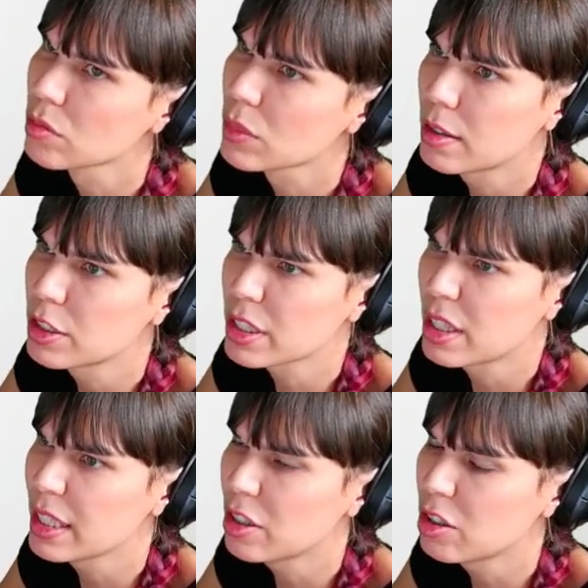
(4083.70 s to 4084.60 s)
just
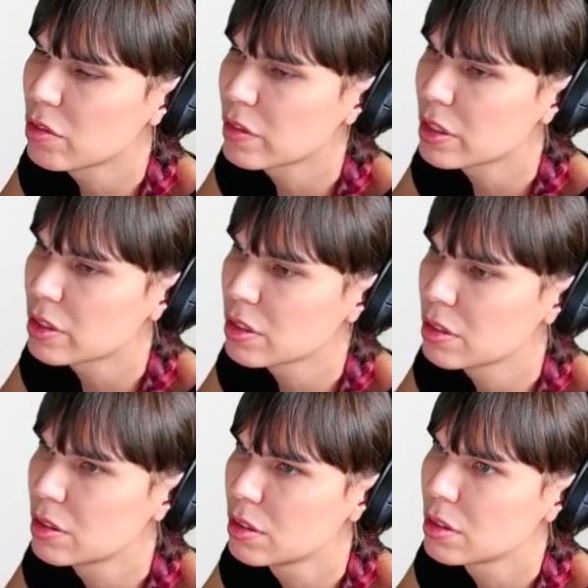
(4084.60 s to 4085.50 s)
call it oval.
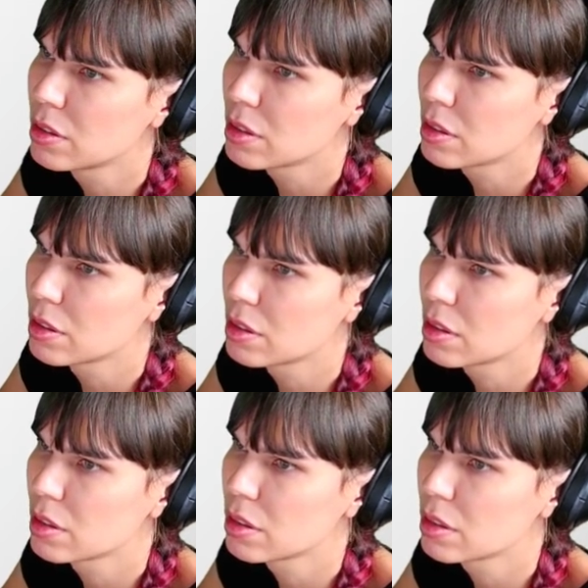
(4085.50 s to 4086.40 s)

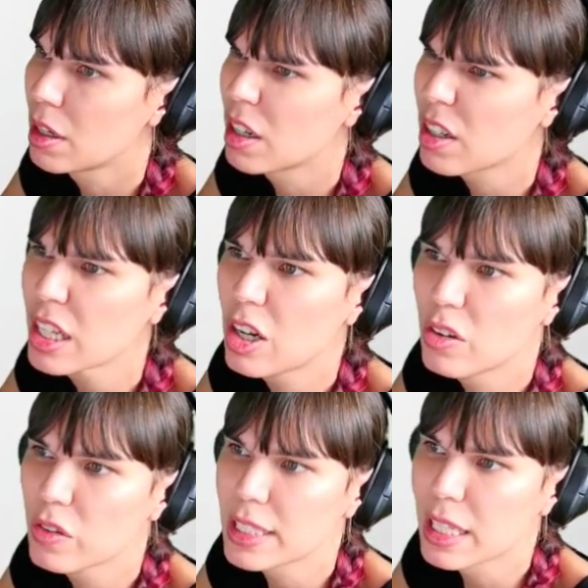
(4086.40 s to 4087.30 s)
I'll call it
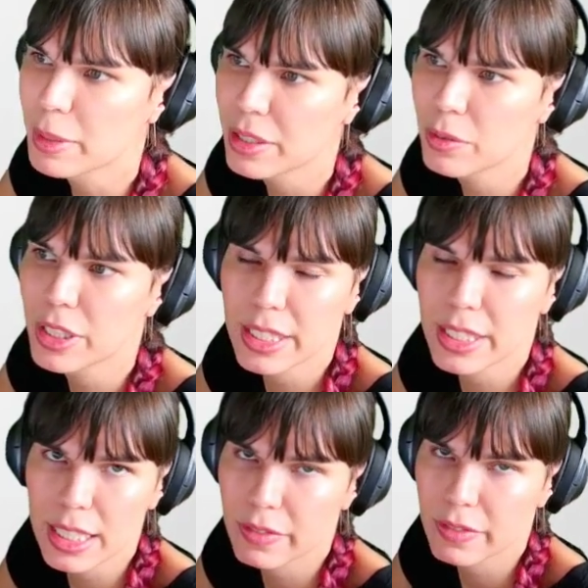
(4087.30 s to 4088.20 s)
oval W, which
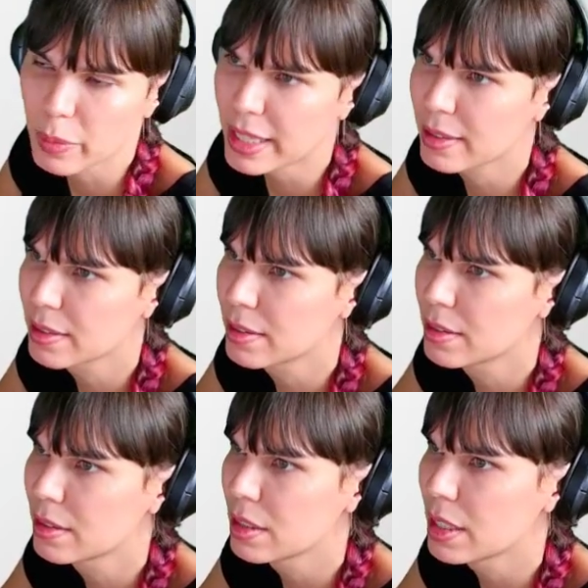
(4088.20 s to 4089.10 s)
stands for width.
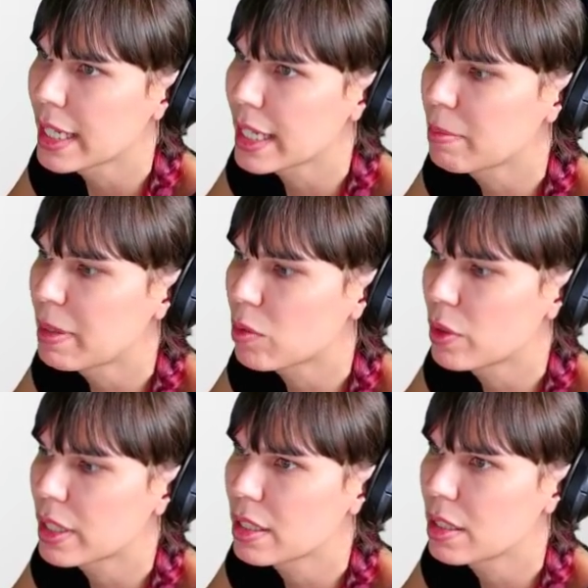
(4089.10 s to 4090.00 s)
and I could make
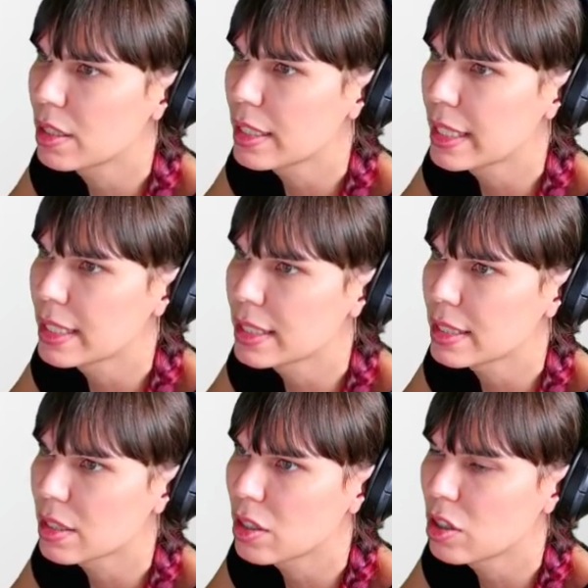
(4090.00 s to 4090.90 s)
one called
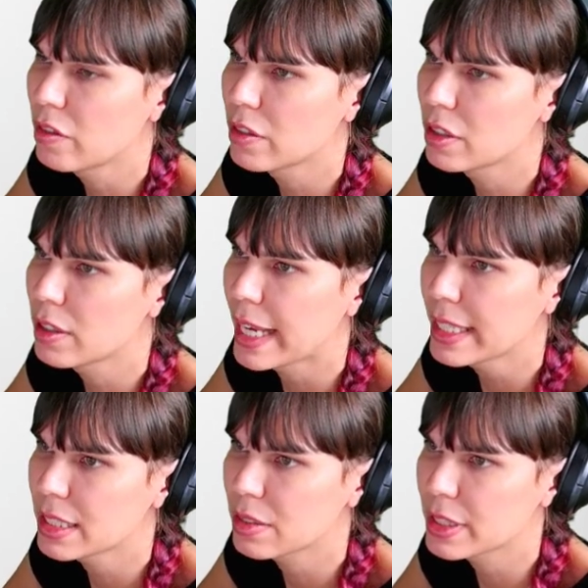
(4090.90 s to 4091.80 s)
int oval
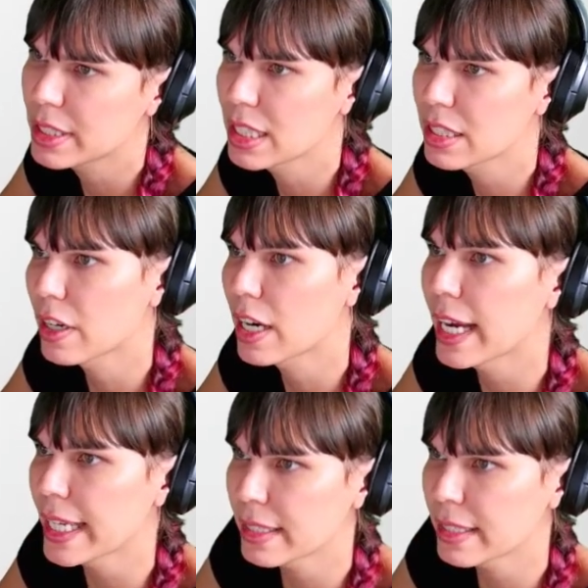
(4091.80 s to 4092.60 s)
h, which stands for height.